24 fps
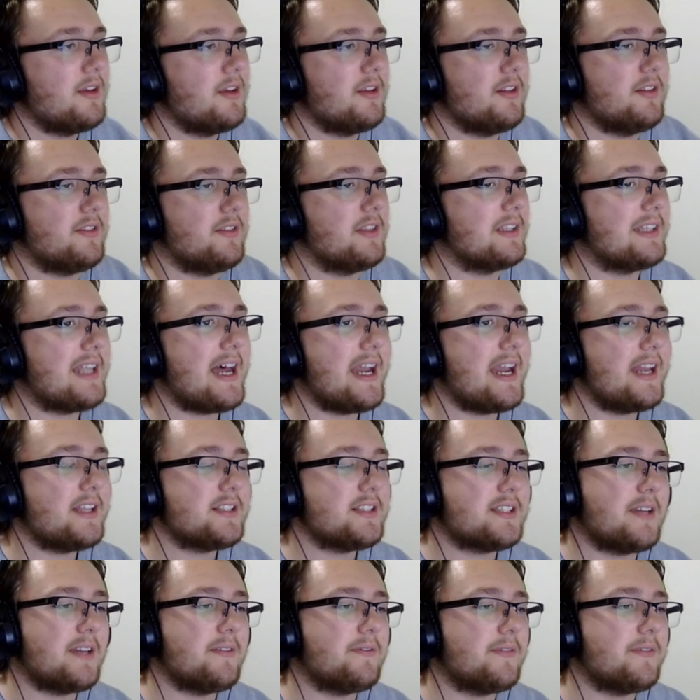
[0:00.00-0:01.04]
The
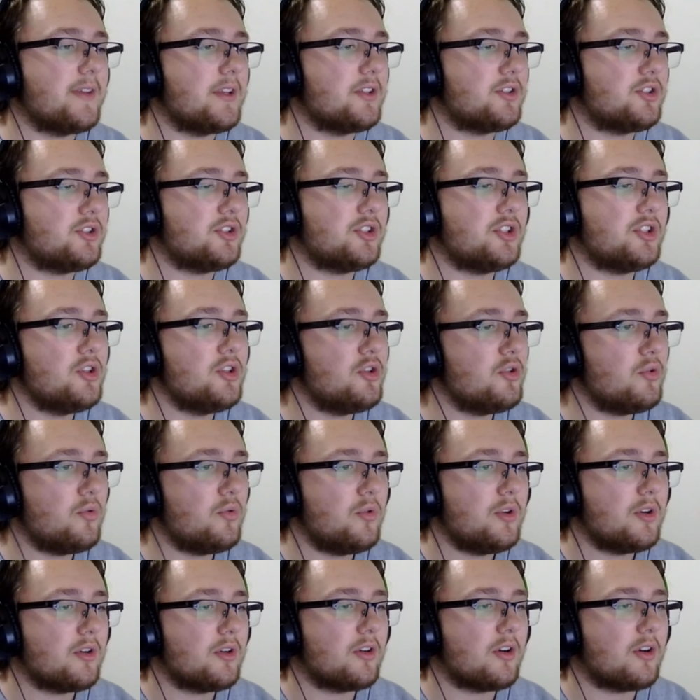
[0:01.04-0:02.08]
Lions have
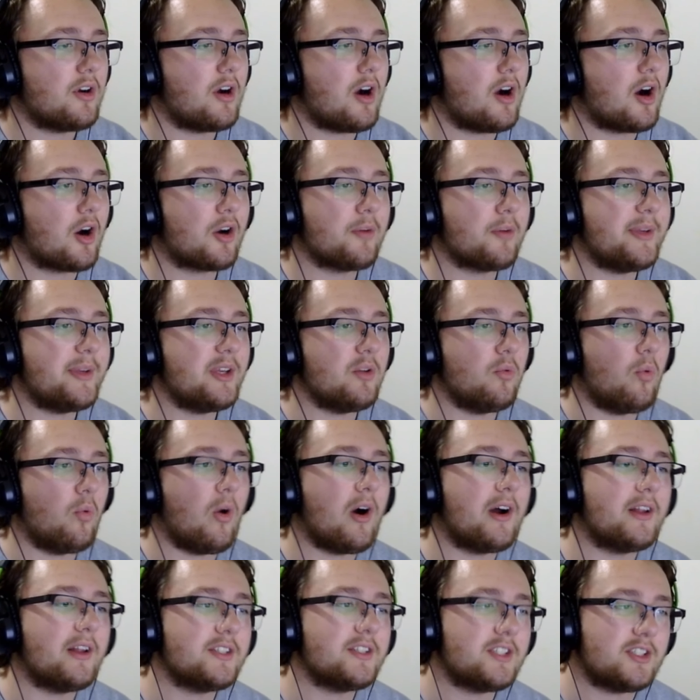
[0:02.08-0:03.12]
2
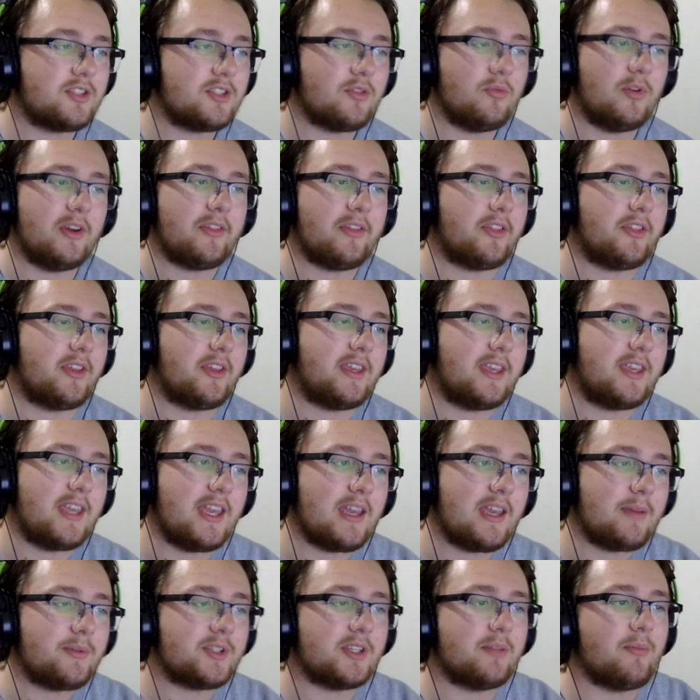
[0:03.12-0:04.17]
RB1s with
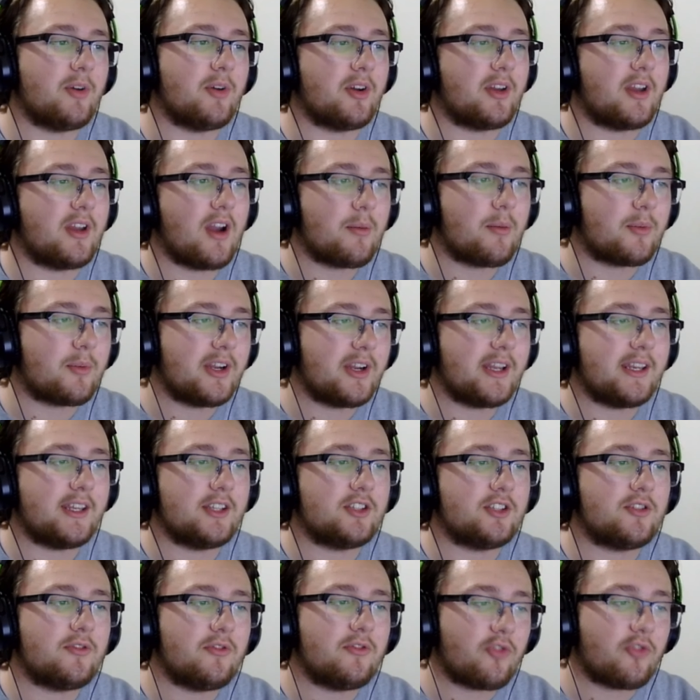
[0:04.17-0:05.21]
Gibbs and Montgomery
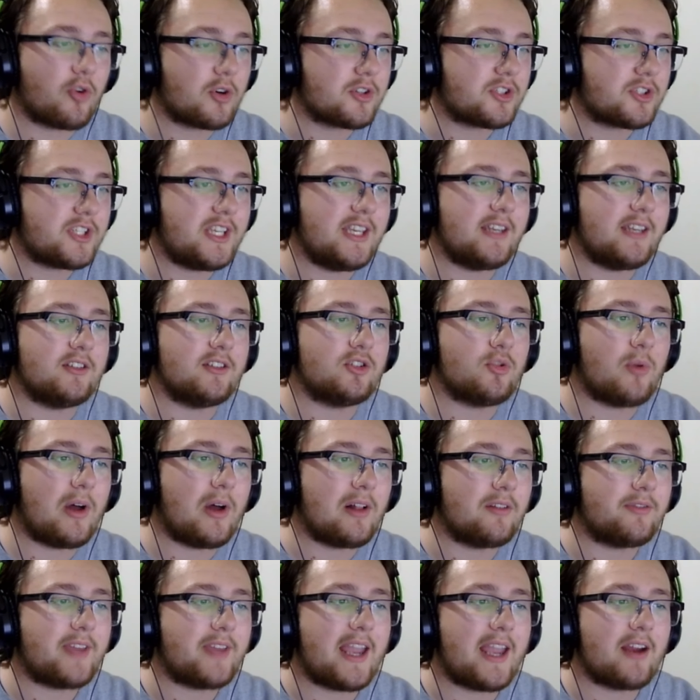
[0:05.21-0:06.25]
getting 14 and
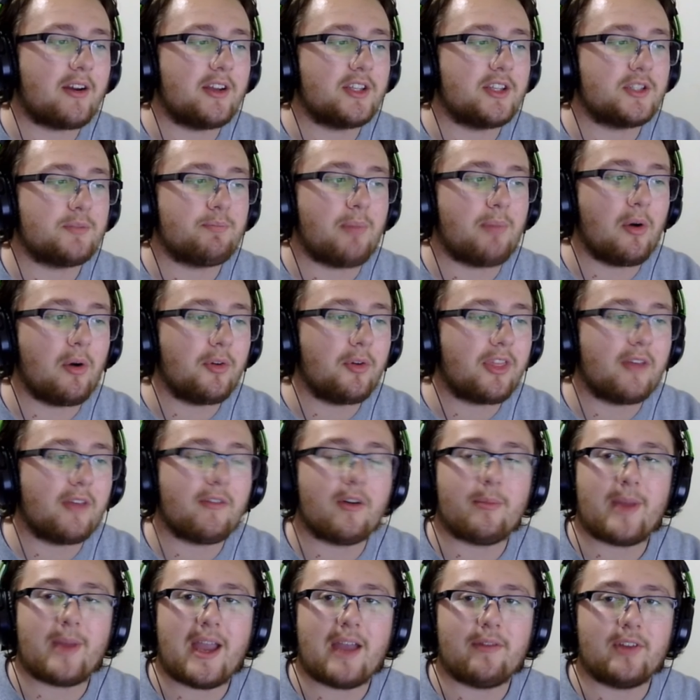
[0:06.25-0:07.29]
12 carries, both of
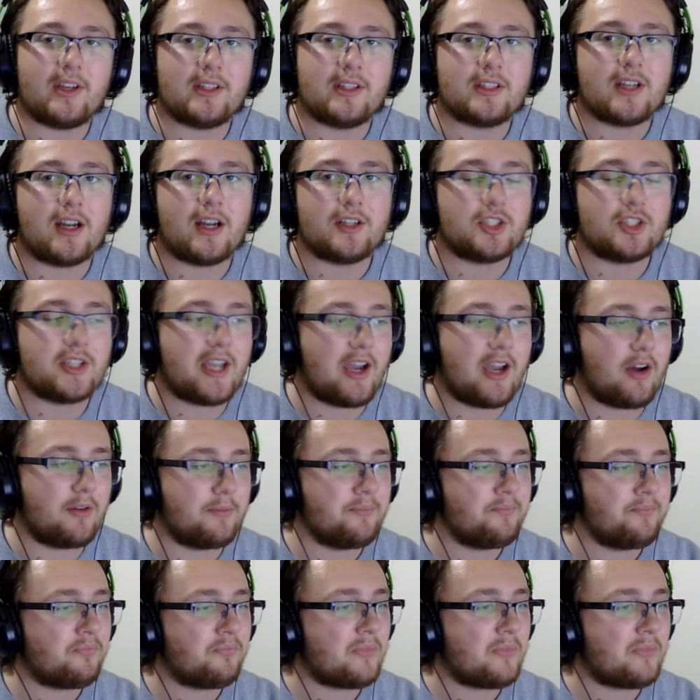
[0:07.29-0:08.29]
them having a touchdown.